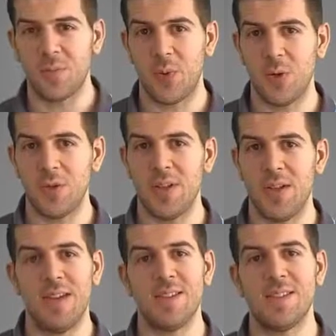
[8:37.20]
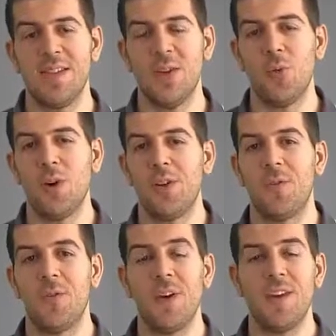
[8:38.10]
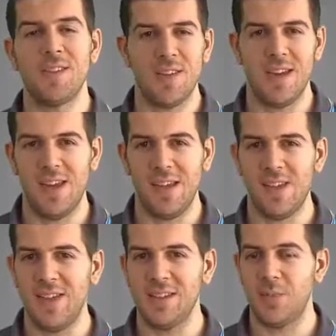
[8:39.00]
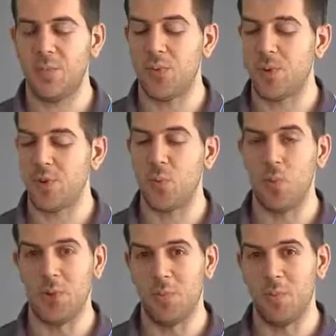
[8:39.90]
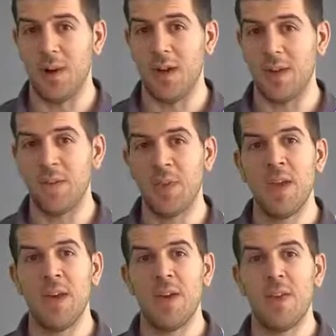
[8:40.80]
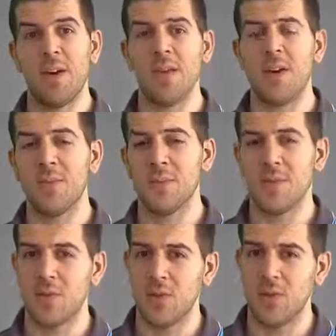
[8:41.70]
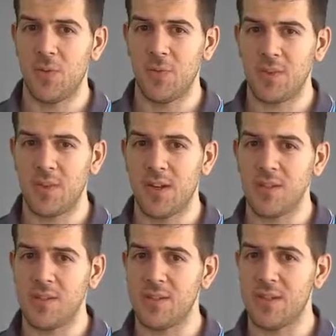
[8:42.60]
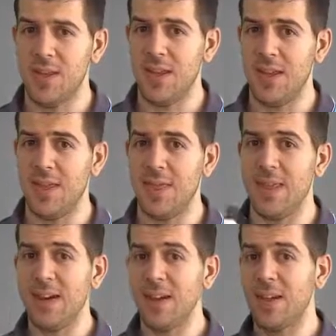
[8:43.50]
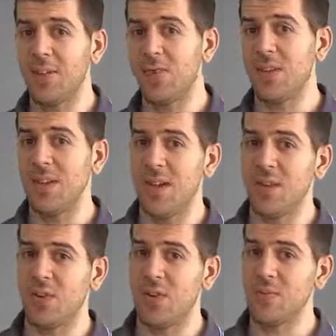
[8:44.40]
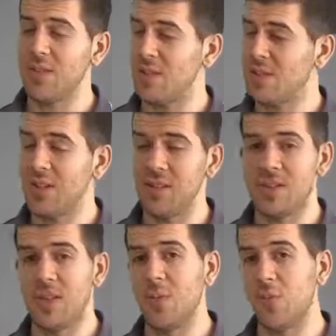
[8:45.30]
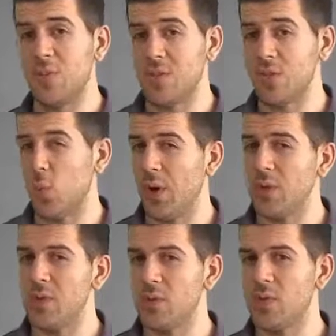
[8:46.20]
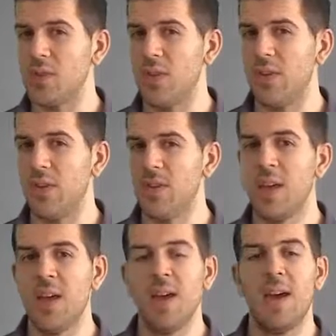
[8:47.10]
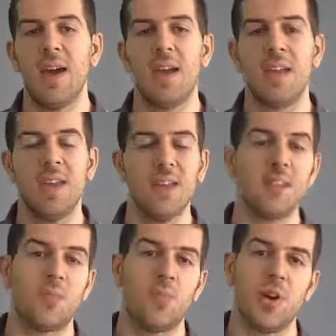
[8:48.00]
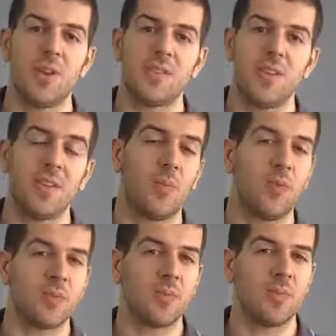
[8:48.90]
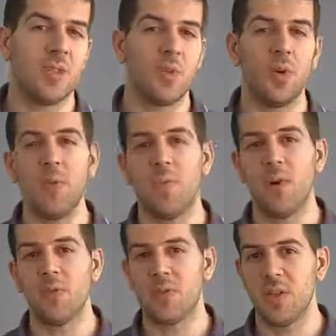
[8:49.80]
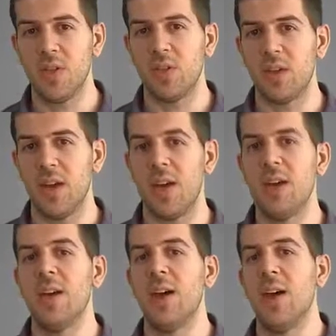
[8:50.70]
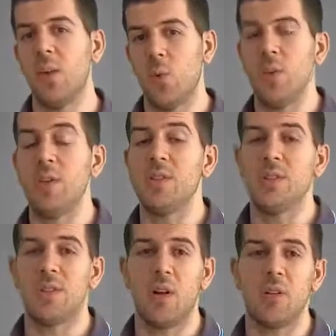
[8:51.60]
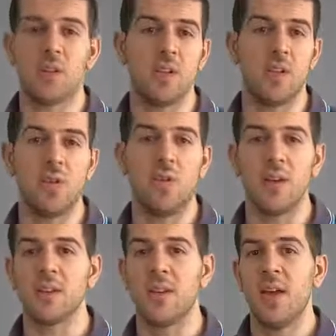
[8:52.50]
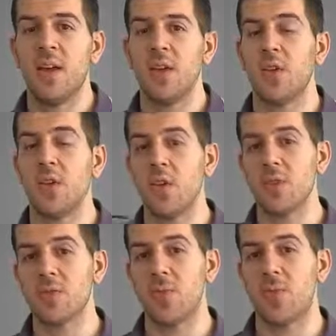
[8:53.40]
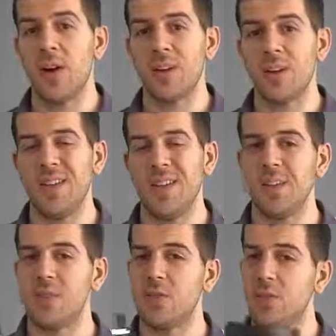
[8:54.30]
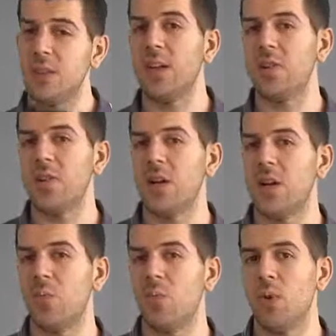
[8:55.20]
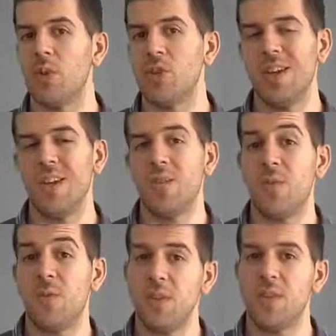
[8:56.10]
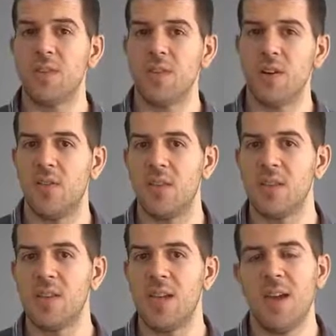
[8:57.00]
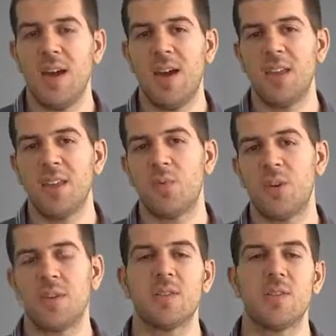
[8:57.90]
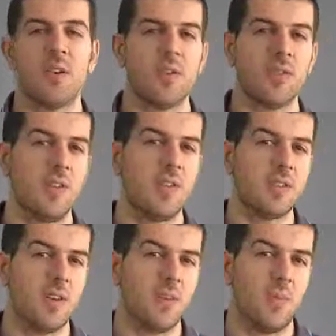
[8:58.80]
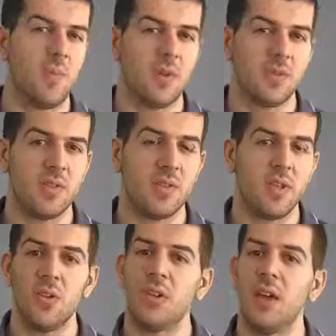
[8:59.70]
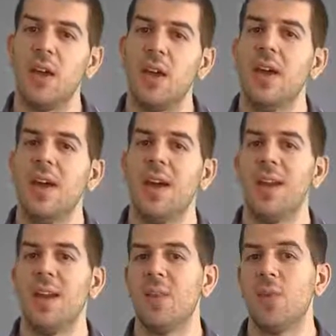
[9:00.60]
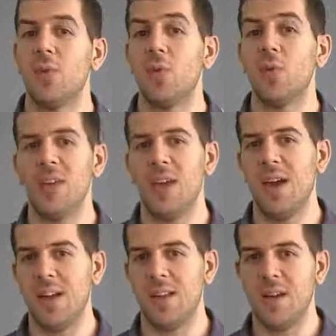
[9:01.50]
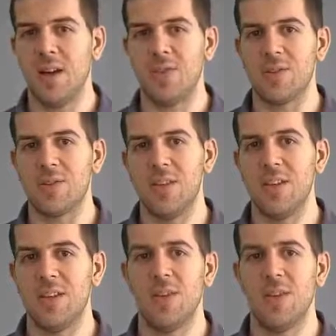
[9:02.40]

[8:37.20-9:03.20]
point and see whether phase 8 is a product worth buying. Now it comes in two different sizes, in 908 grams as this tub, which is 22 servings, and it is priced at approximately £20 in the UK and $26 in the US. You can also find it in a 2 kg tub, which is 50 servings, and it's priced around £37 in the UK and $48 in the